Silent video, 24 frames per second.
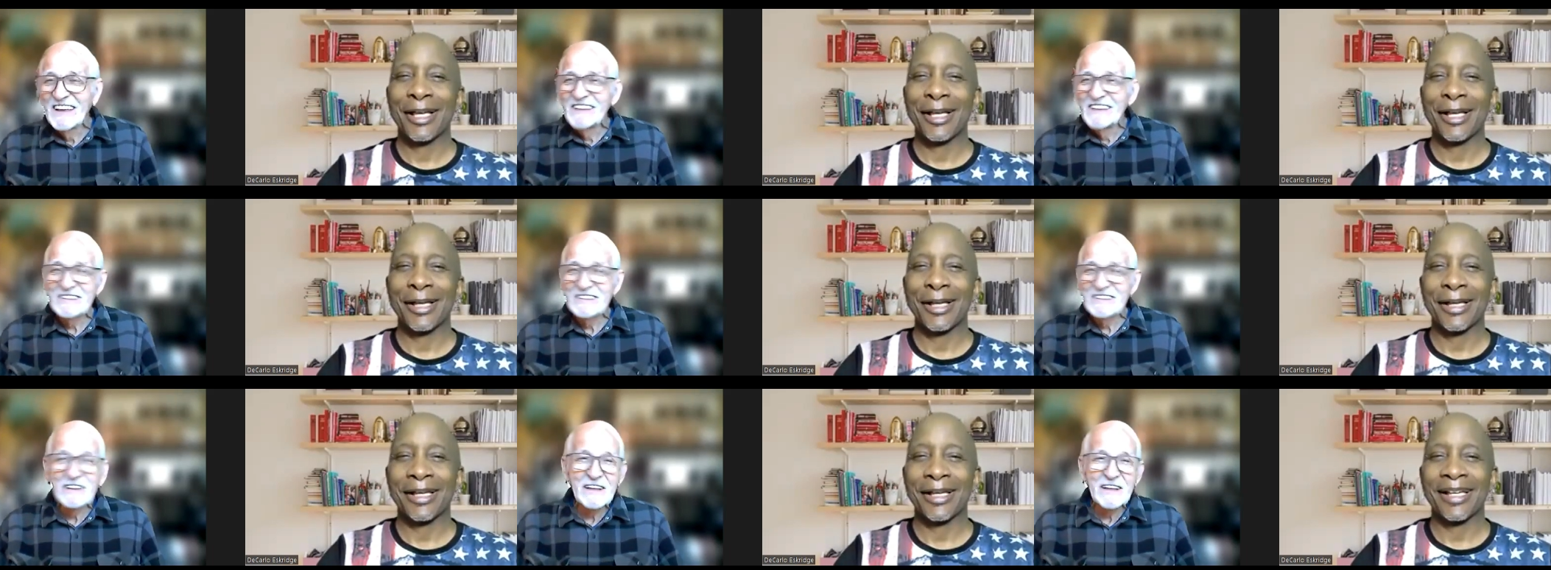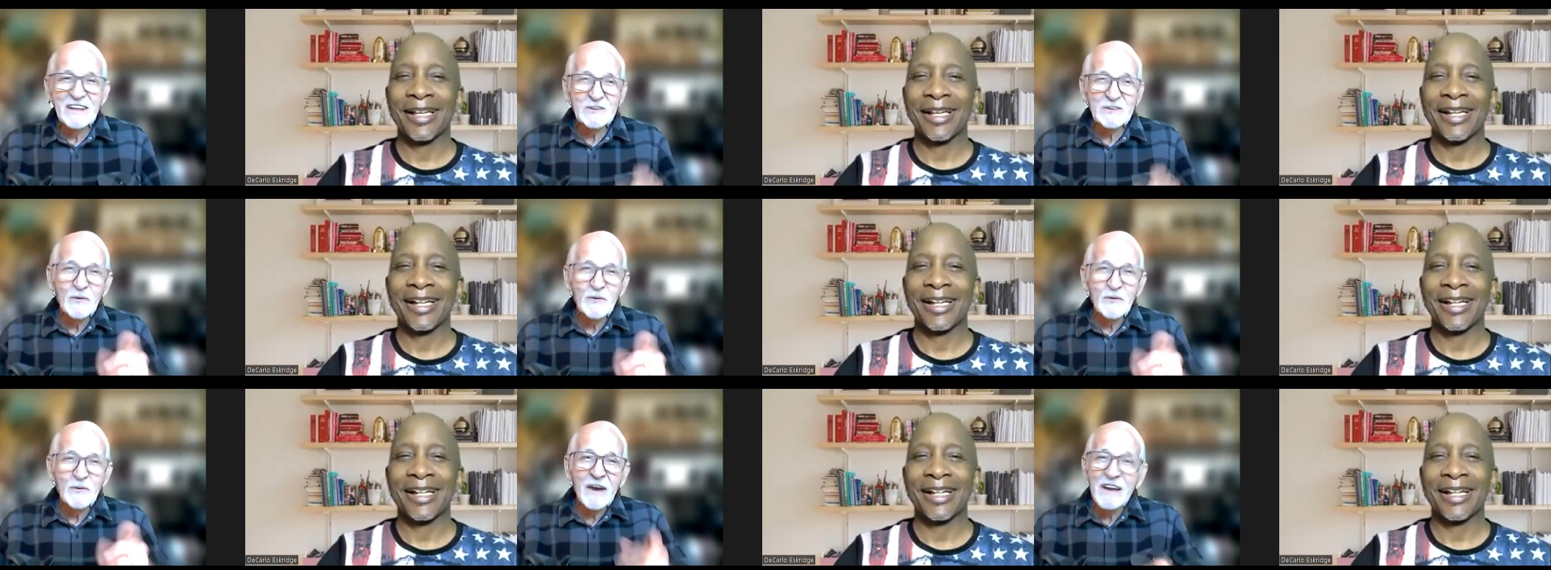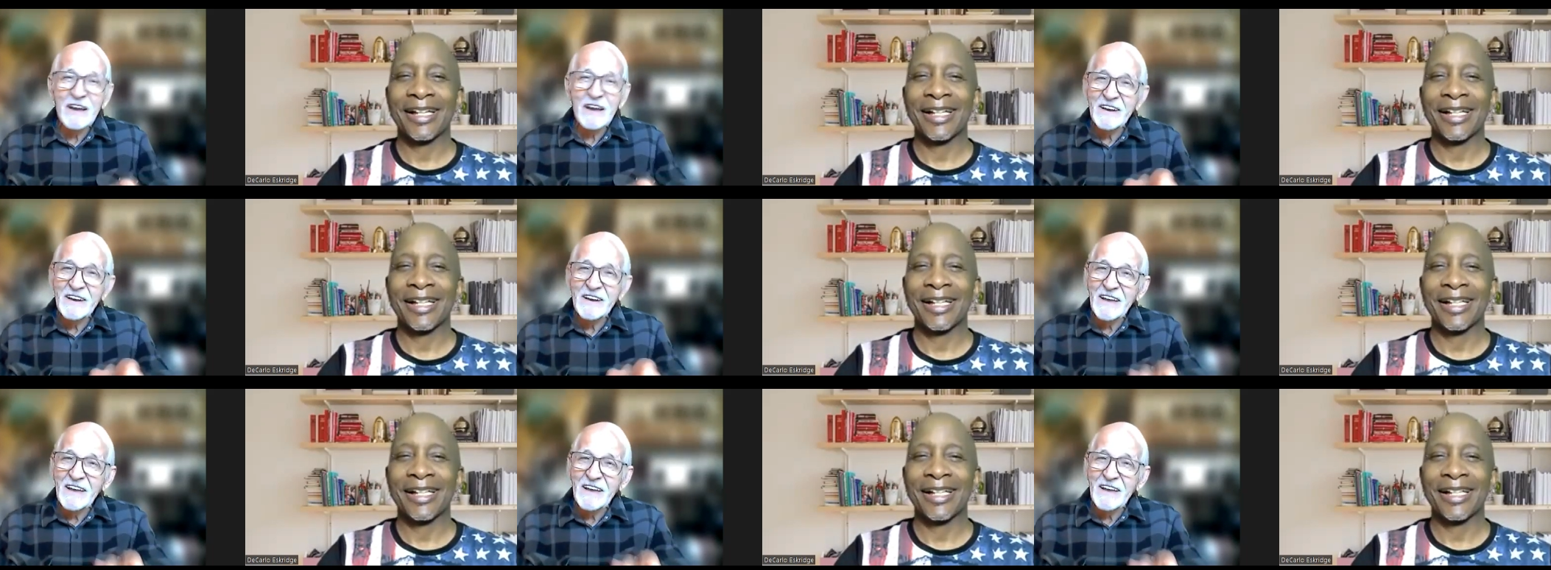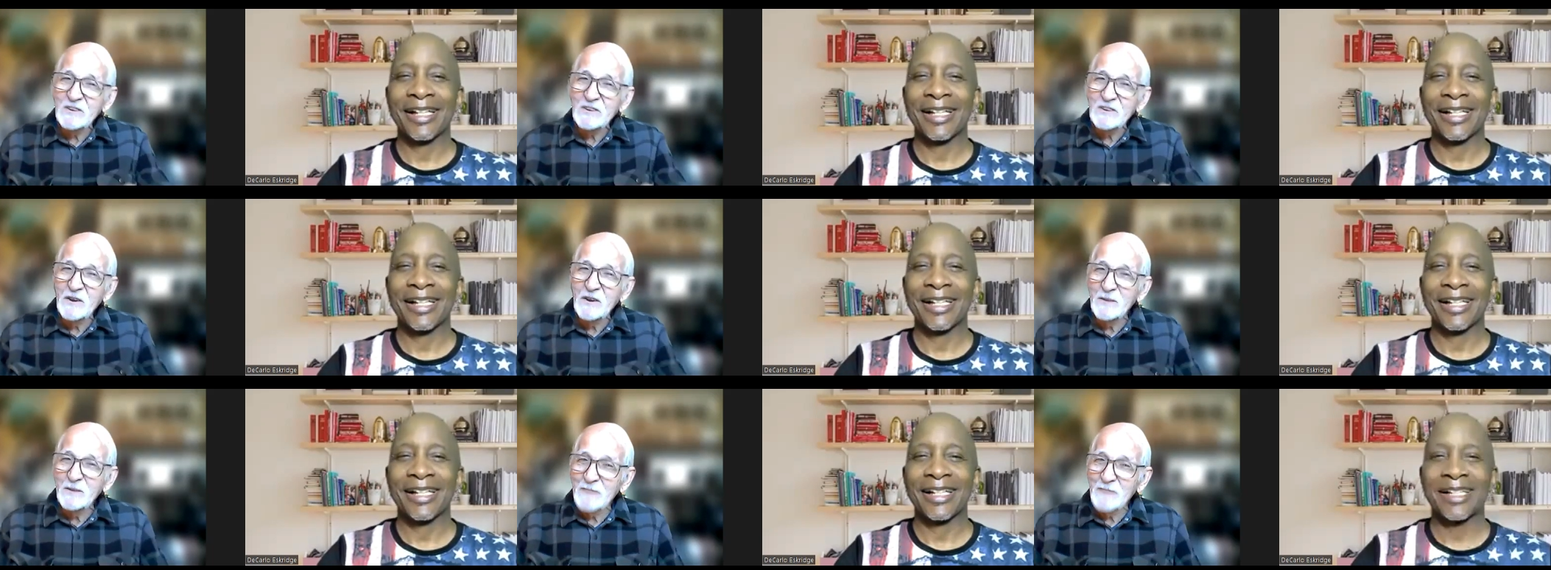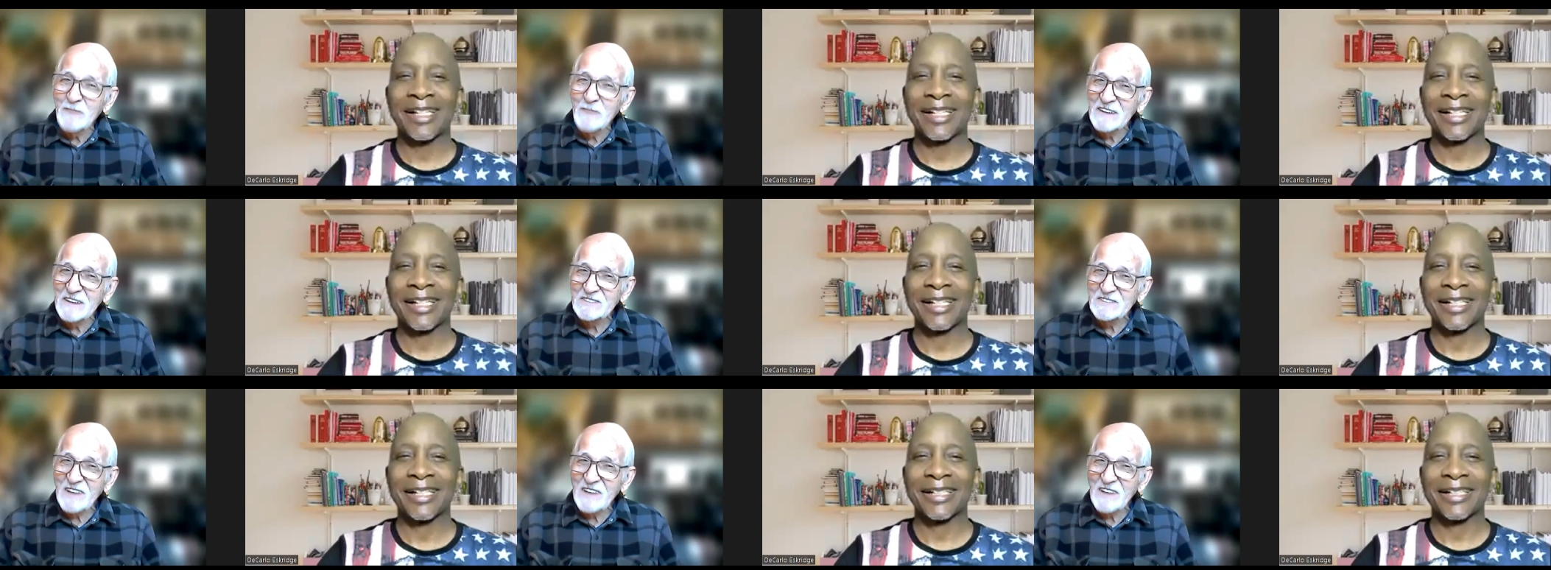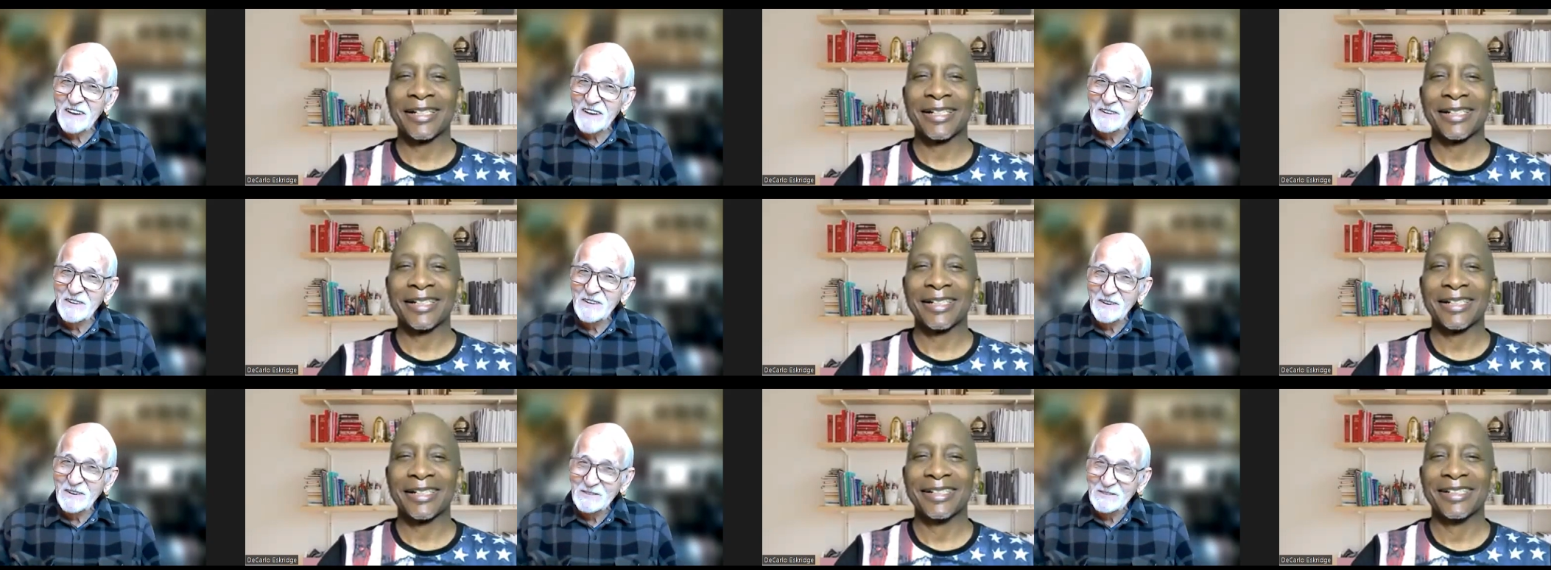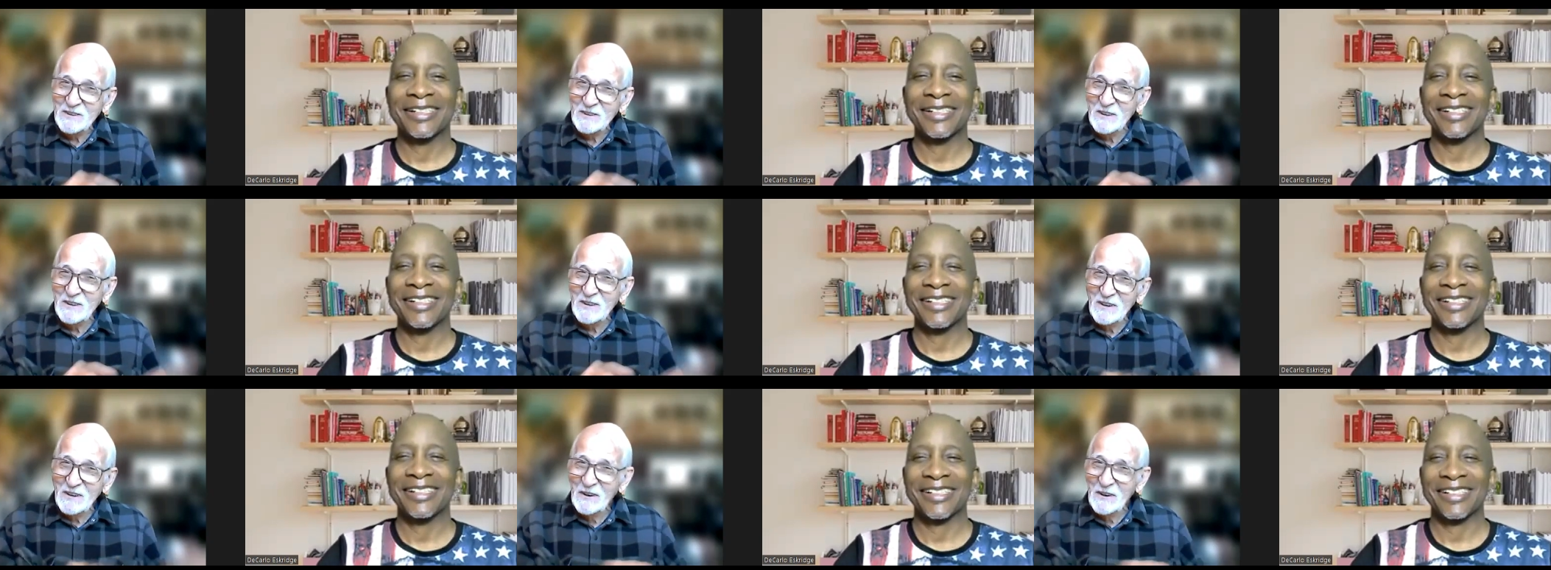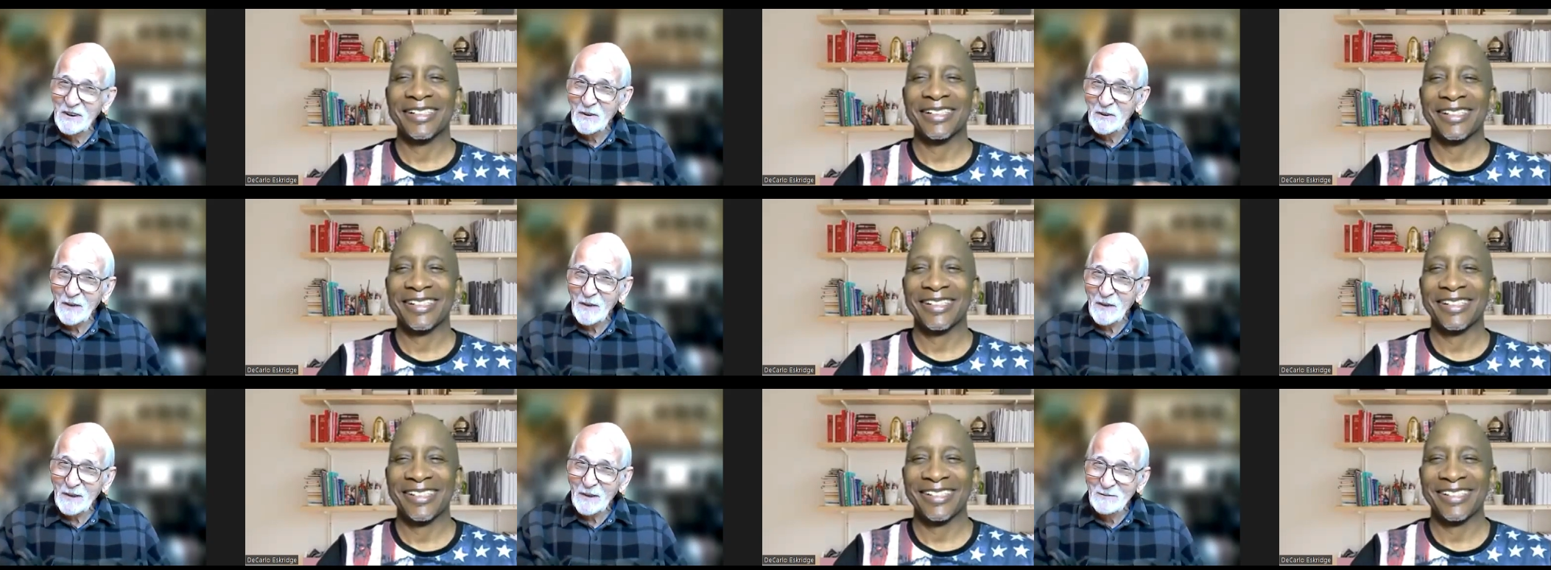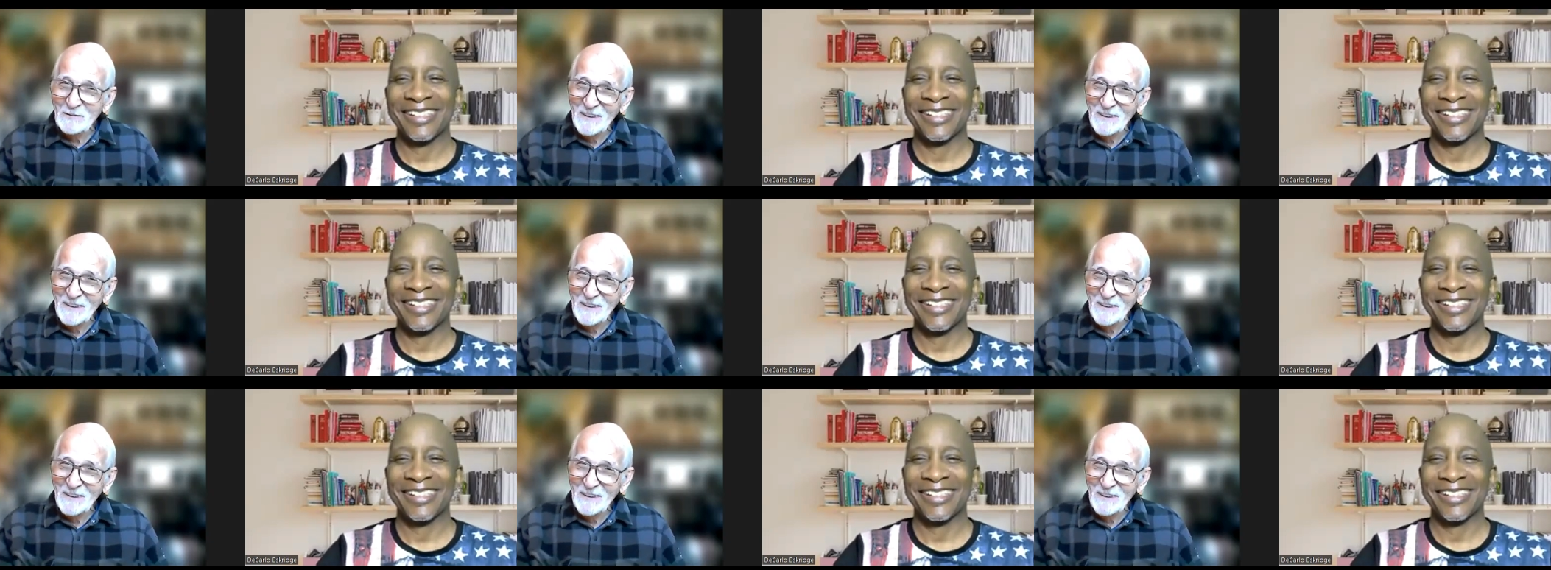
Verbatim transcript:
Speaker 1: See, that's why I like you on my side here, so you can correct me.